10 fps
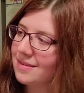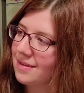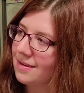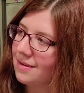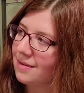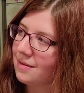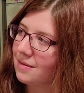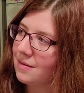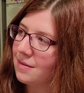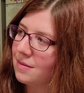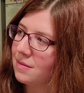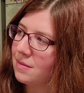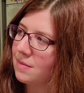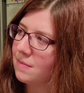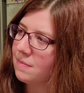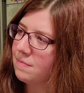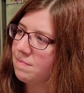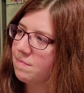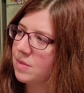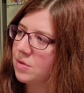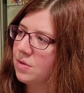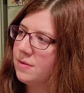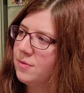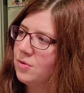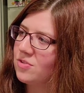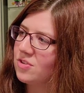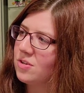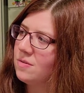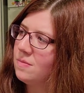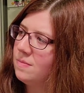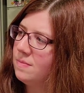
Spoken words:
quite a few years ago.